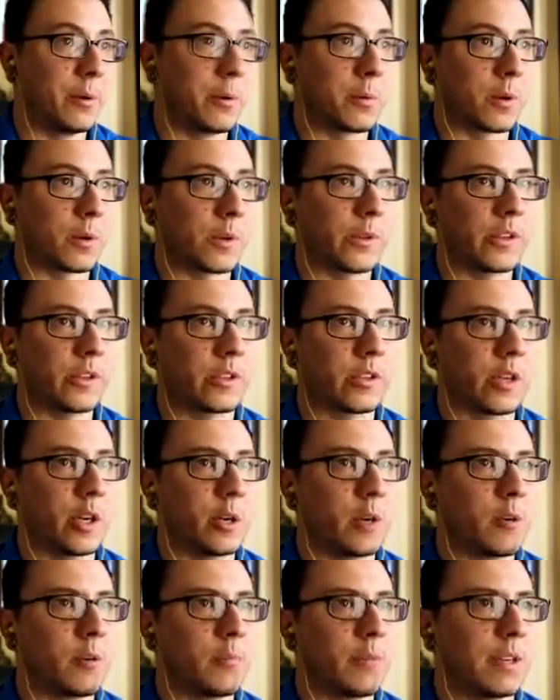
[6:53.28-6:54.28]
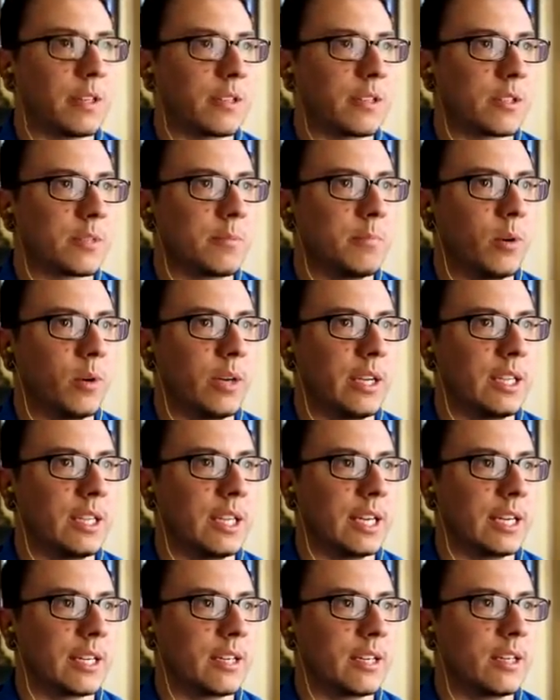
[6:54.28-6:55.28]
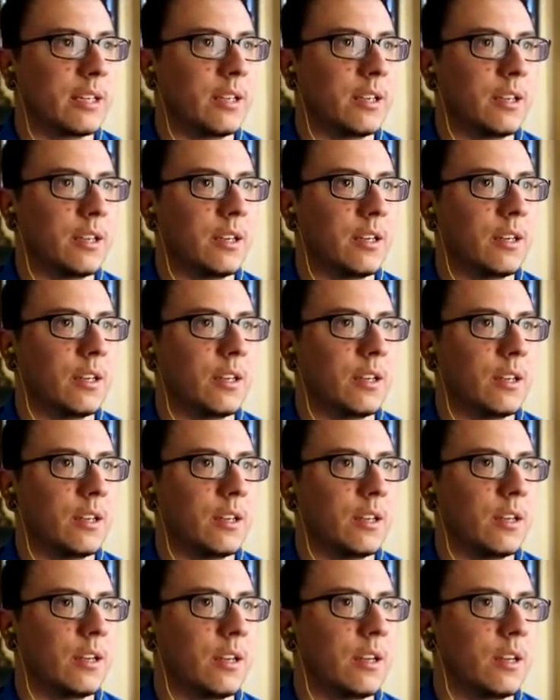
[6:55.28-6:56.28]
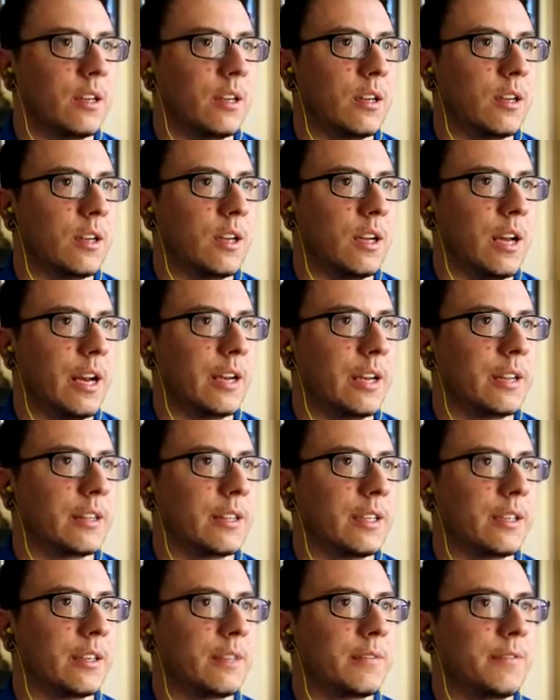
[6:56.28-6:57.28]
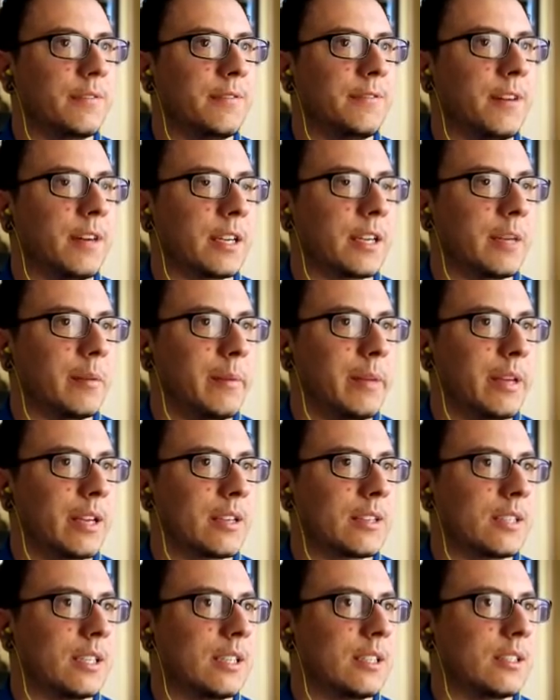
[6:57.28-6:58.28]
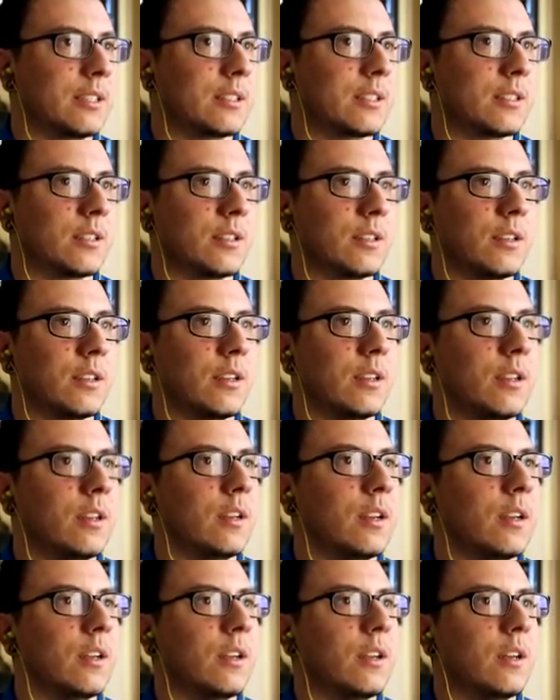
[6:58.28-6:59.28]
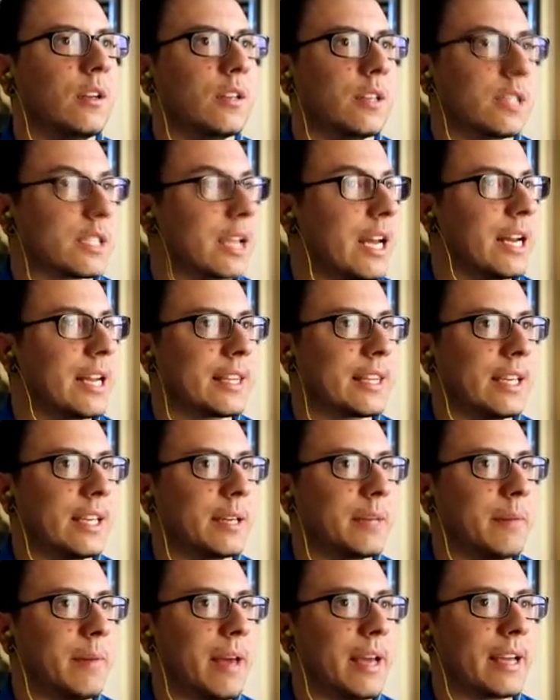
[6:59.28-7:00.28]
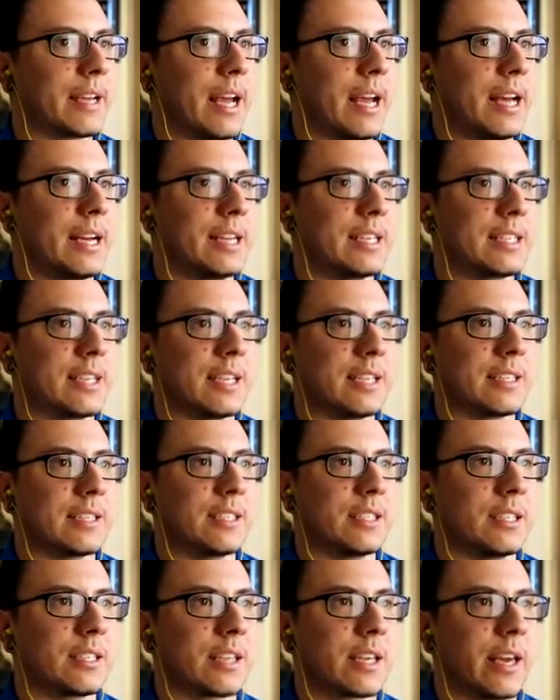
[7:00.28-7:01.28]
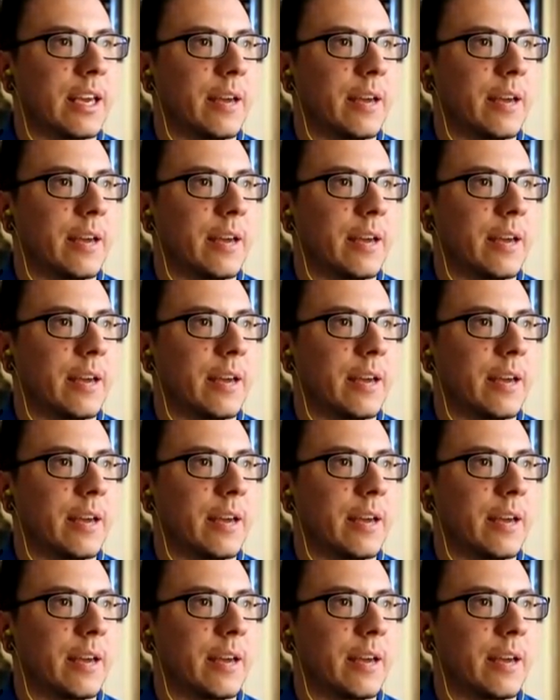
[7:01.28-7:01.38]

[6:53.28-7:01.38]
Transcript: they would work with the crowbar, but at this point, like, anything fucking makes sense. Does anything make any sense in this